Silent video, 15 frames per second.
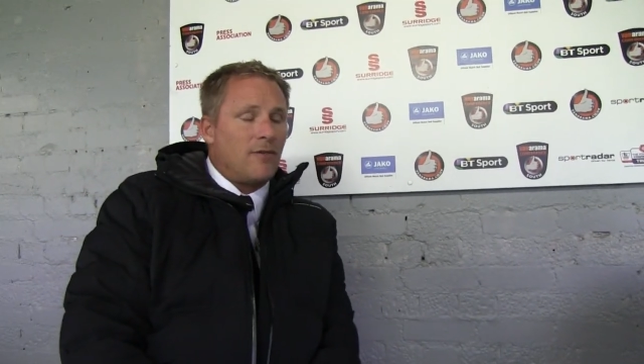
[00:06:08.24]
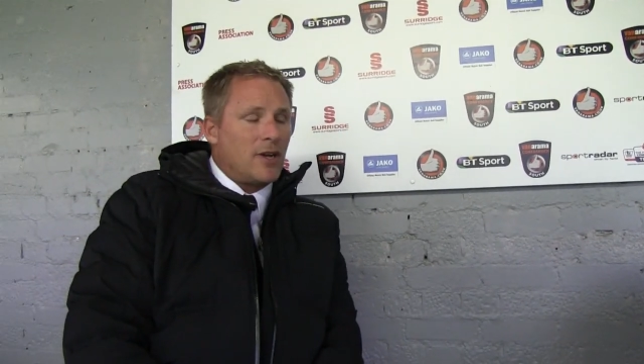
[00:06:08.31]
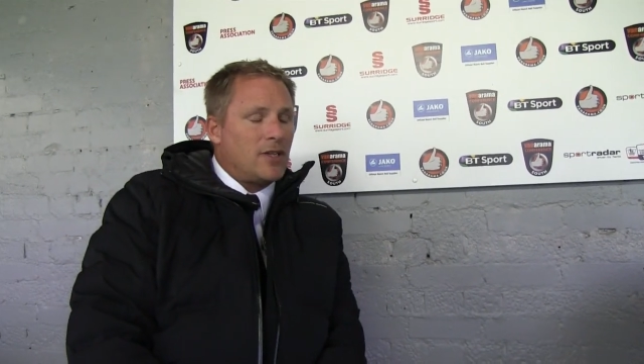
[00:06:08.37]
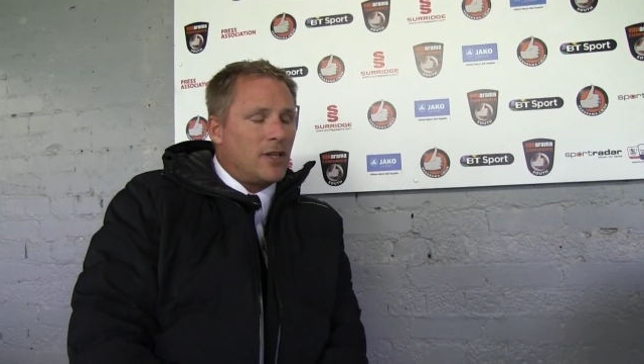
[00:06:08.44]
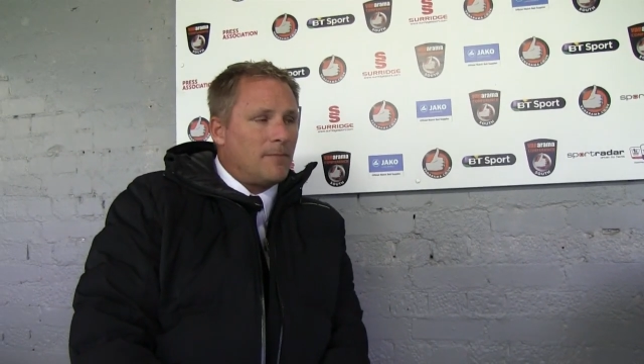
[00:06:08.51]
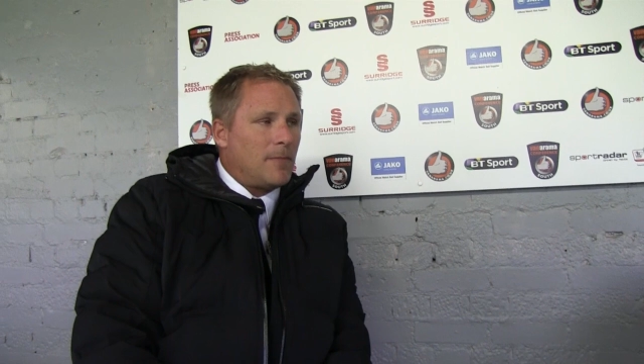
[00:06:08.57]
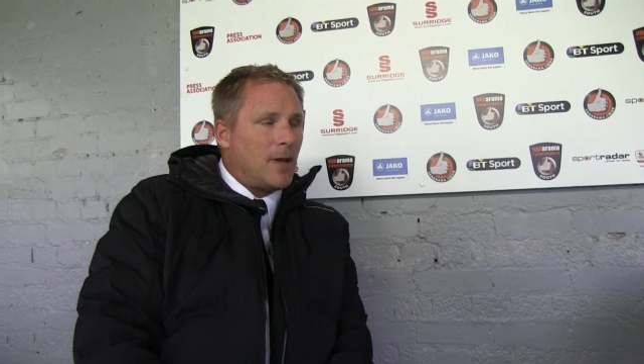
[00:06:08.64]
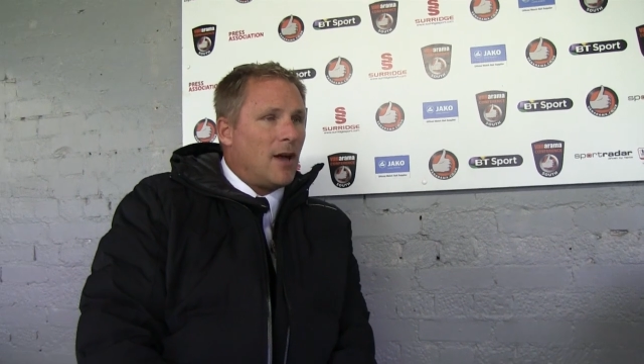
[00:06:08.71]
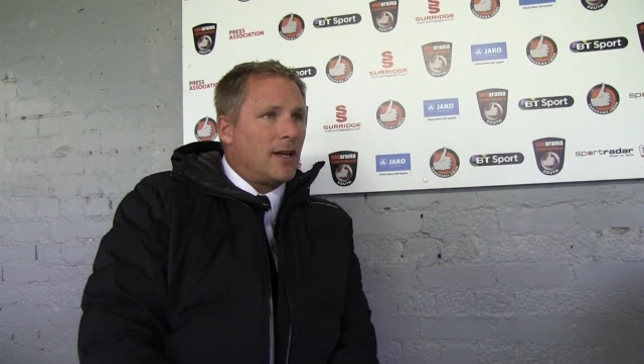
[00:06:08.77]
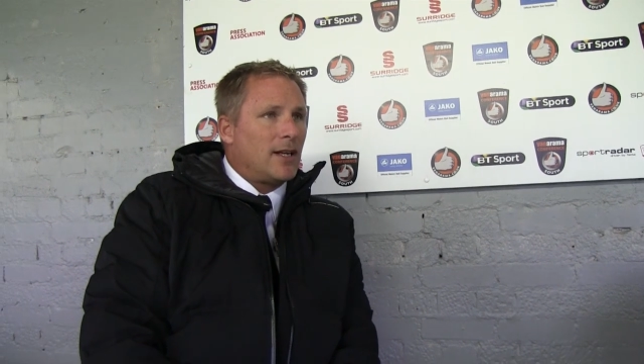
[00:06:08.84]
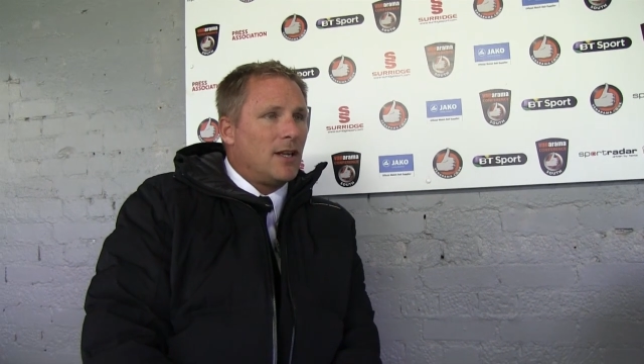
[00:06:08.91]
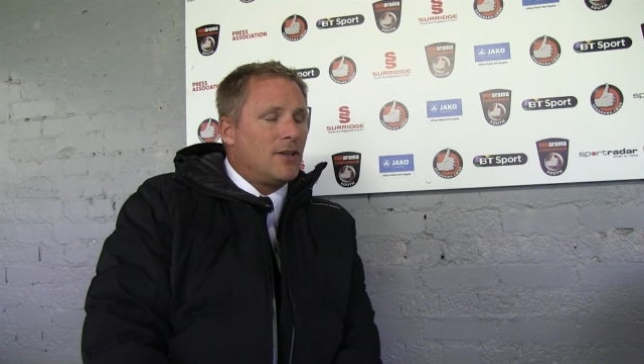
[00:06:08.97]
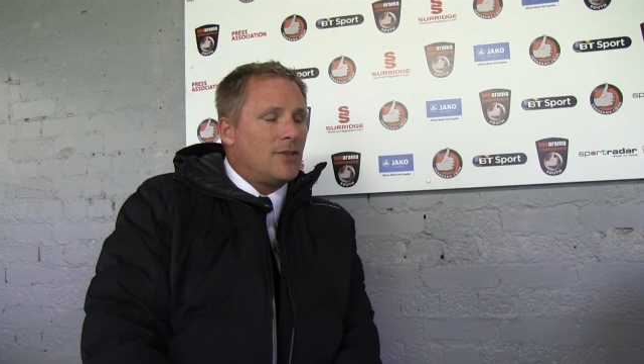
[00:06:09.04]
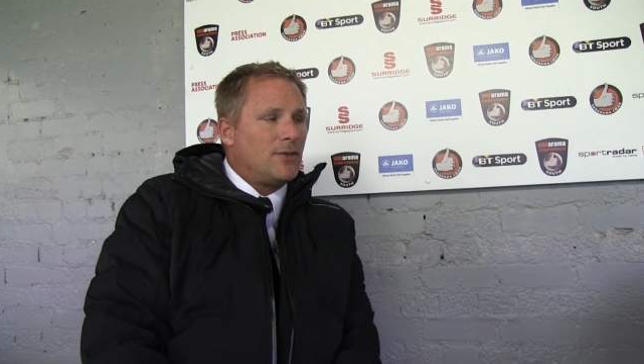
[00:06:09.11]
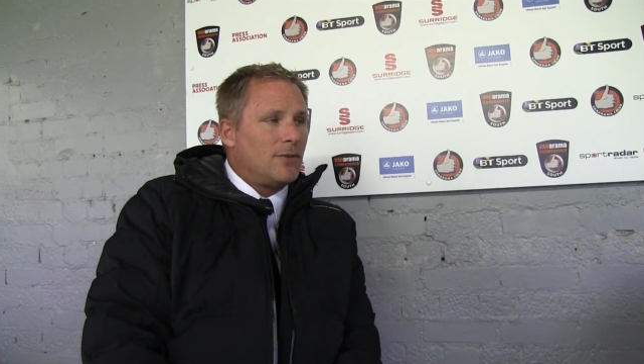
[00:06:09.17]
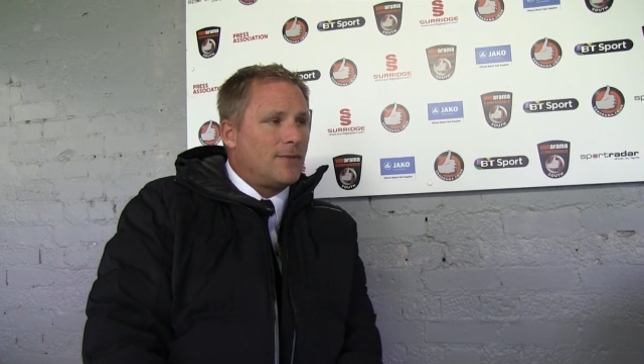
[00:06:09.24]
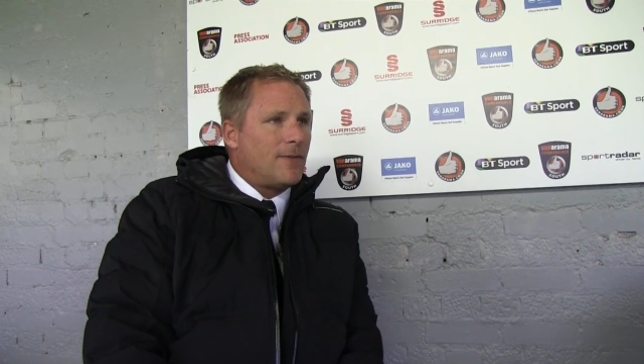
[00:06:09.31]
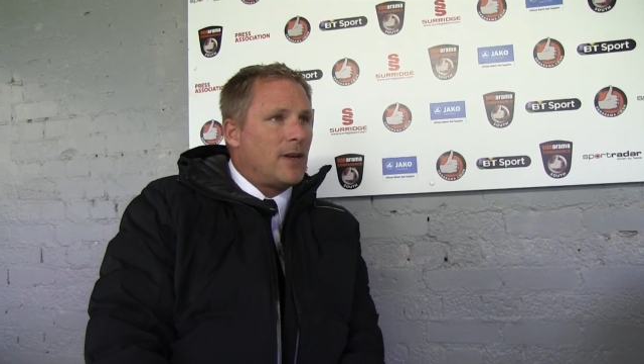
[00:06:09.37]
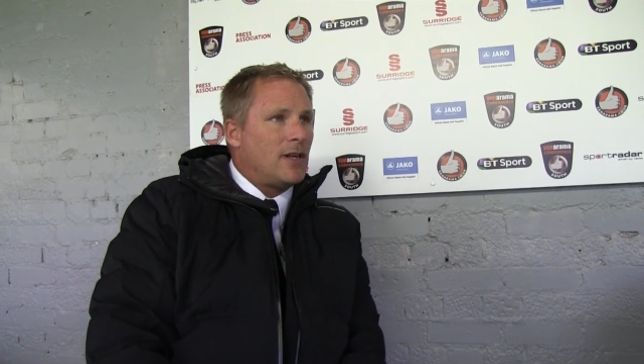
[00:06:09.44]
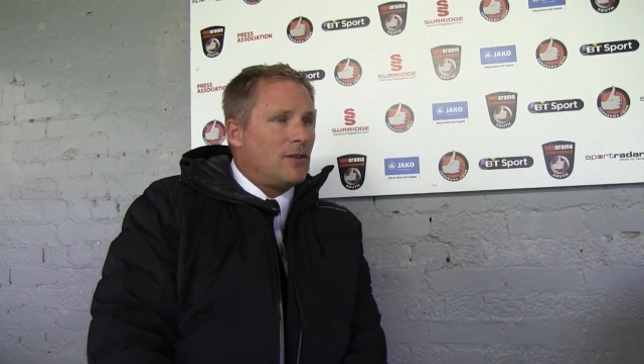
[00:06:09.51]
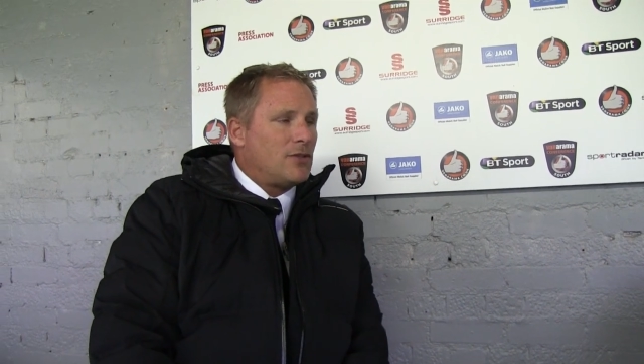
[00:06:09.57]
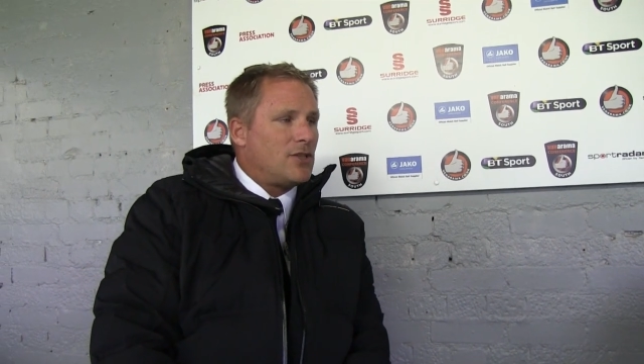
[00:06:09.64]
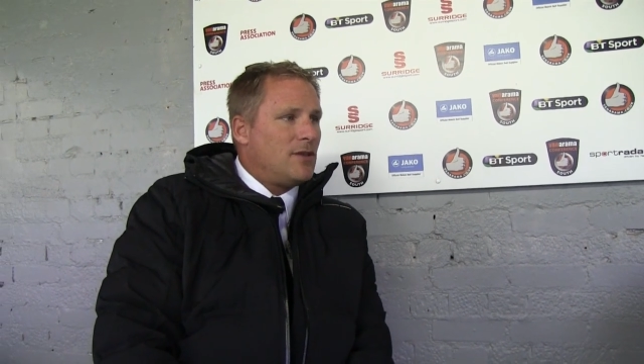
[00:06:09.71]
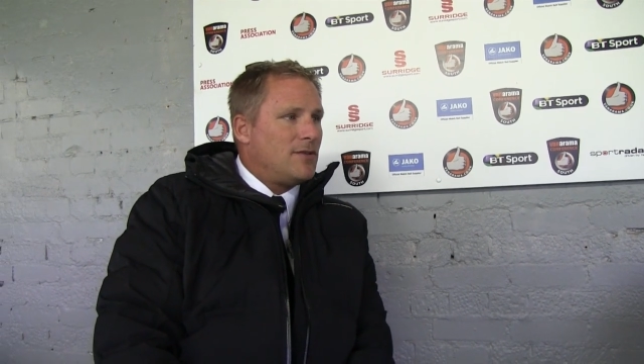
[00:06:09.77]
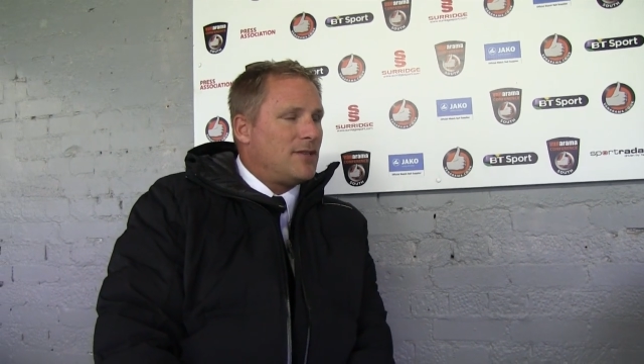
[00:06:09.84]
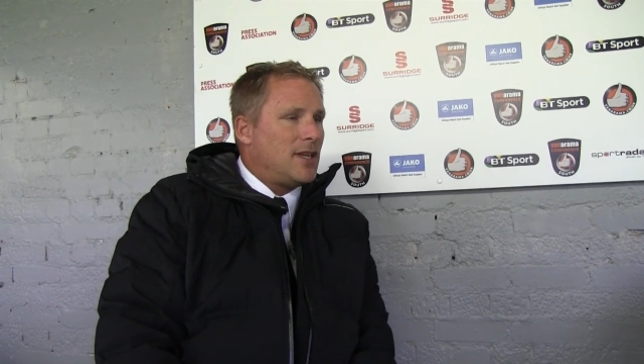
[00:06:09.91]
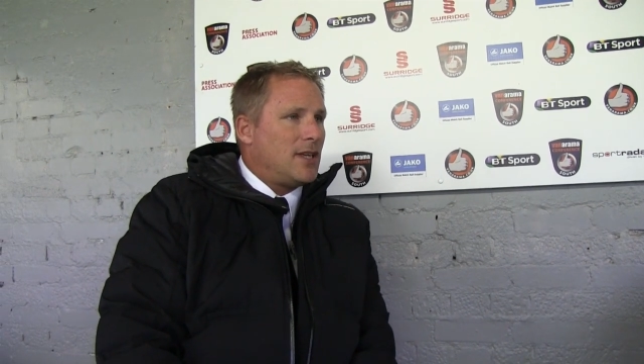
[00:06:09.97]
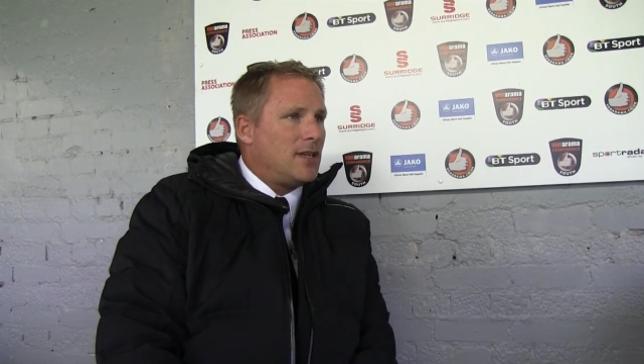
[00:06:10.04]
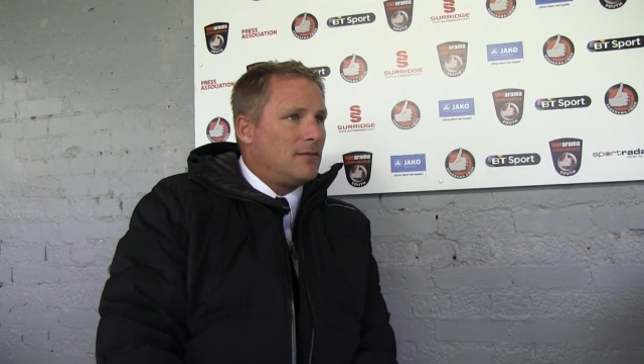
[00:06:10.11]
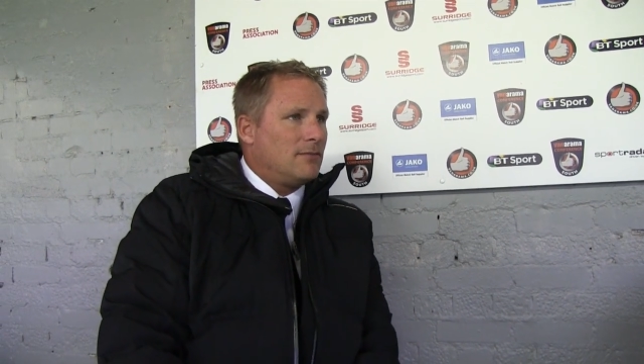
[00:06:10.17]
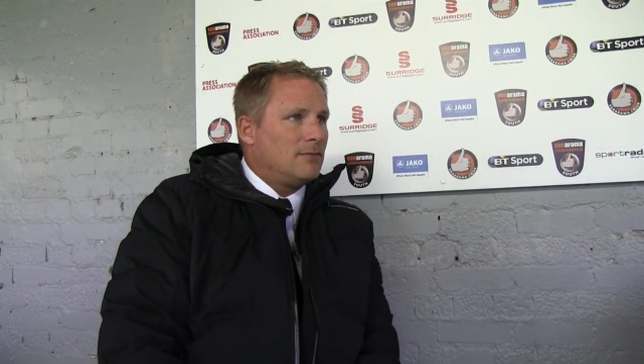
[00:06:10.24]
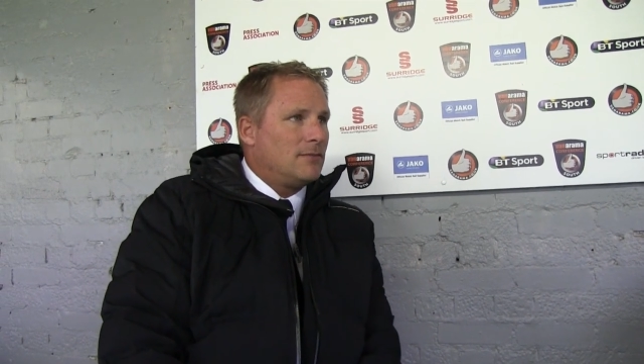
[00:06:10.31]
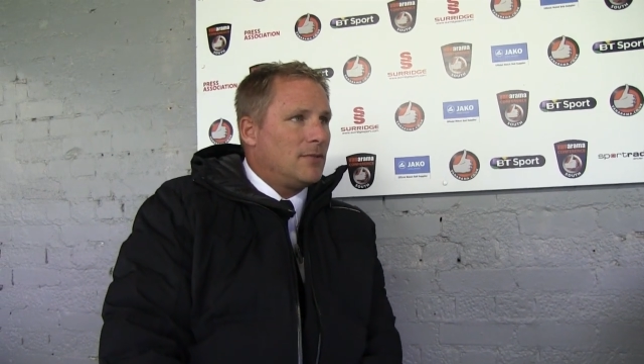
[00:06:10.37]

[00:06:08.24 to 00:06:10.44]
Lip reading: and arrange a behind closed doors friendly on Tuesday.